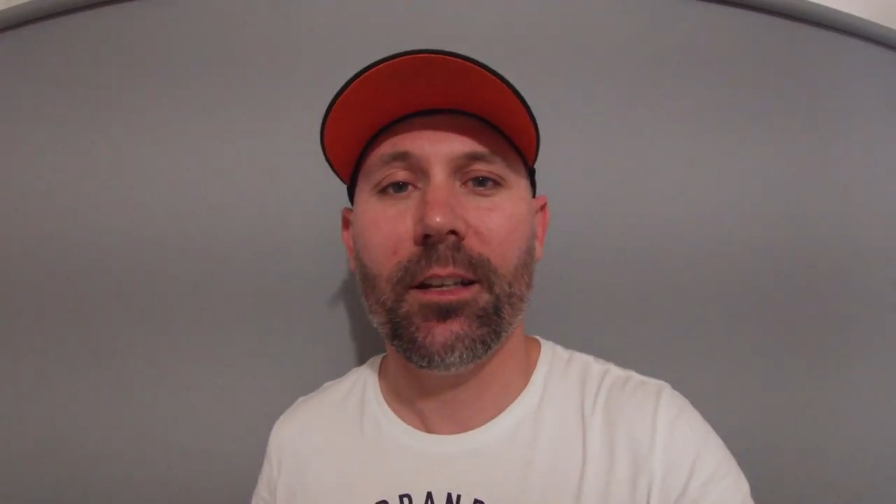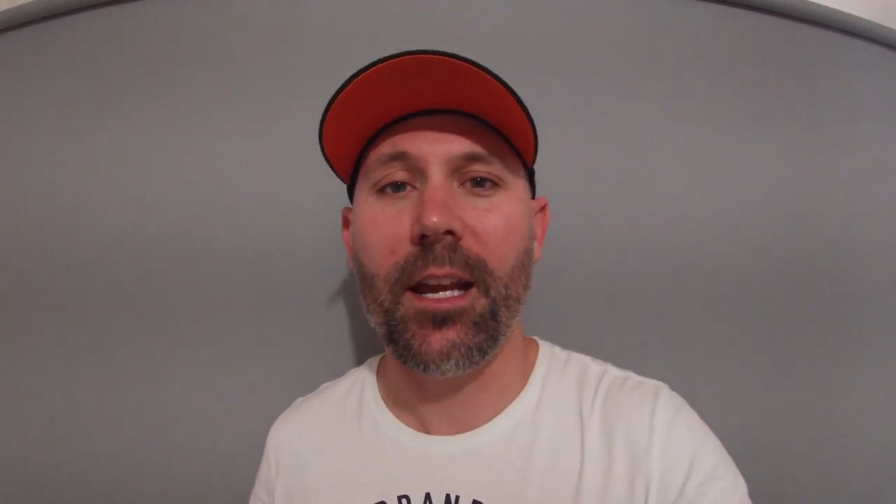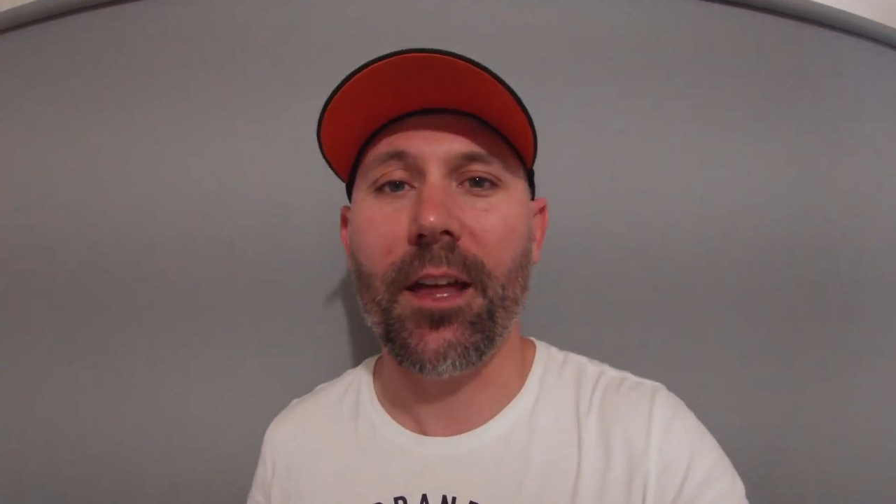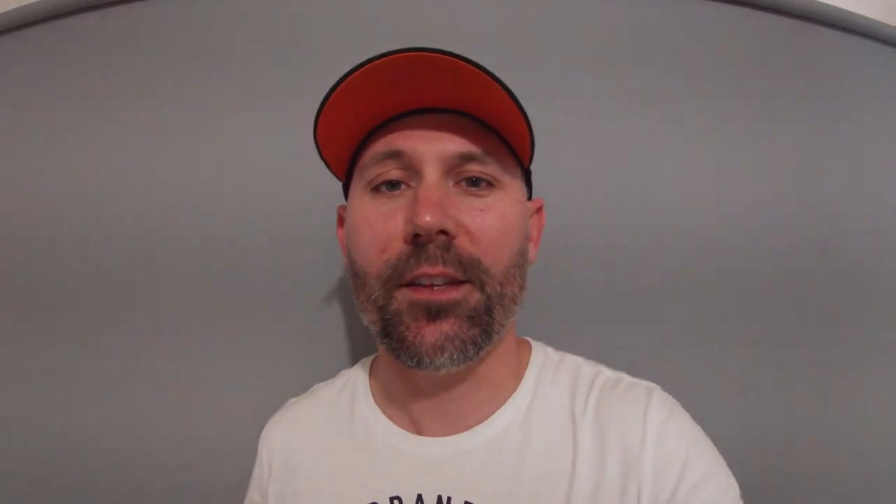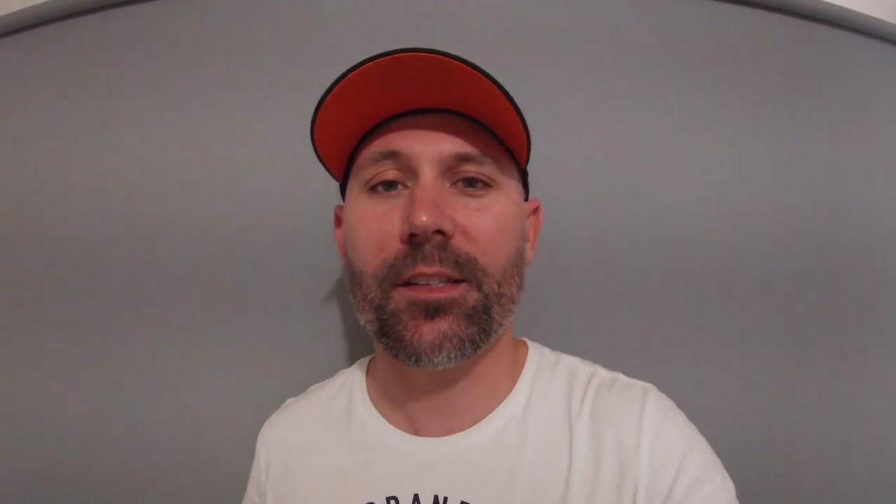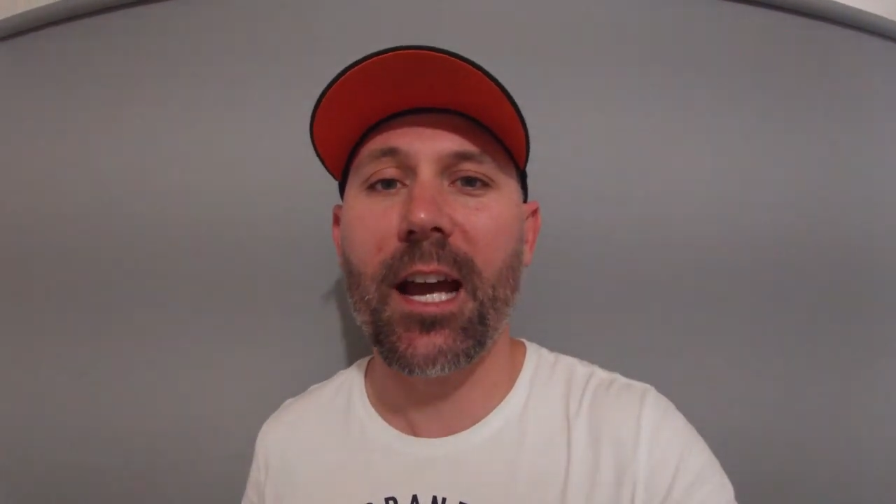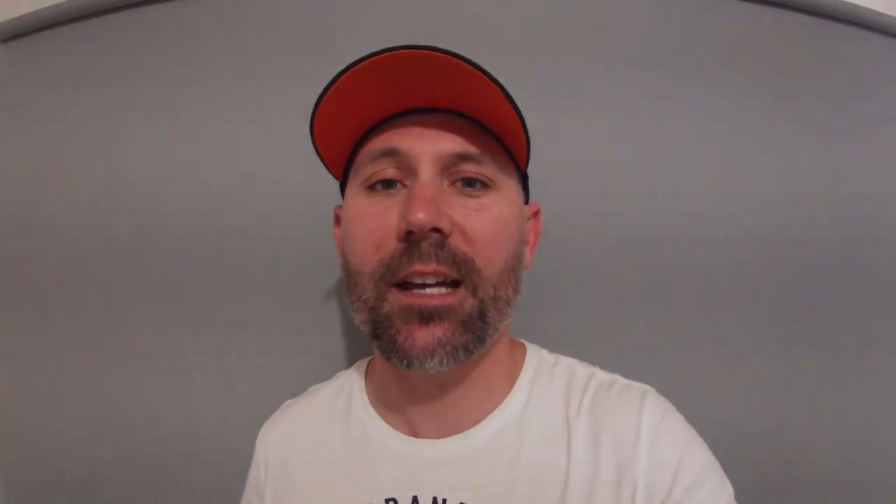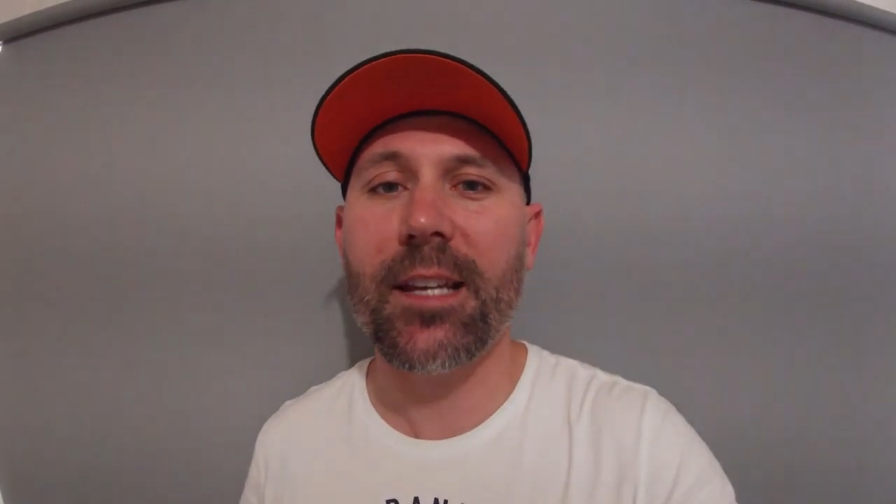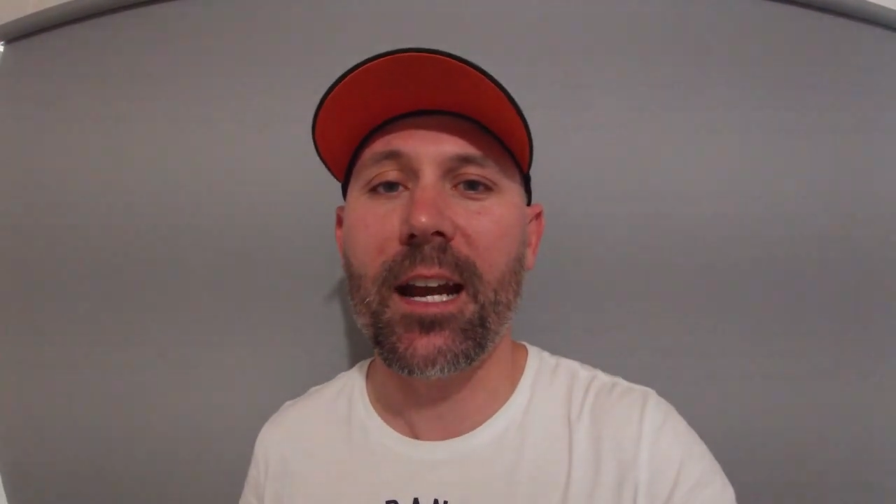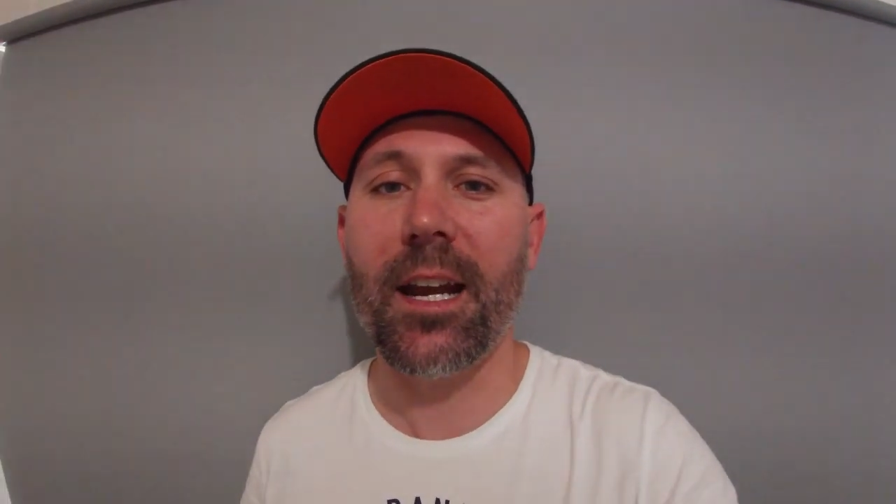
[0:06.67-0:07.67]
Now this
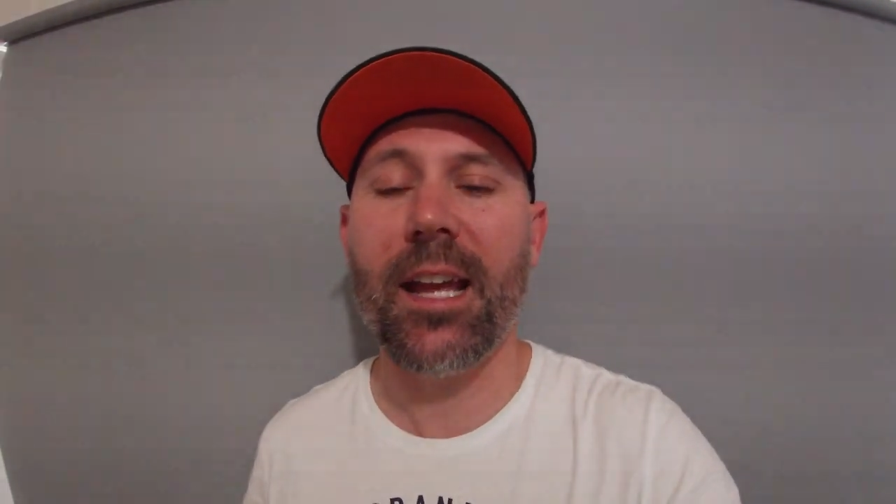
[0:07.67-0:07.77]
car's had an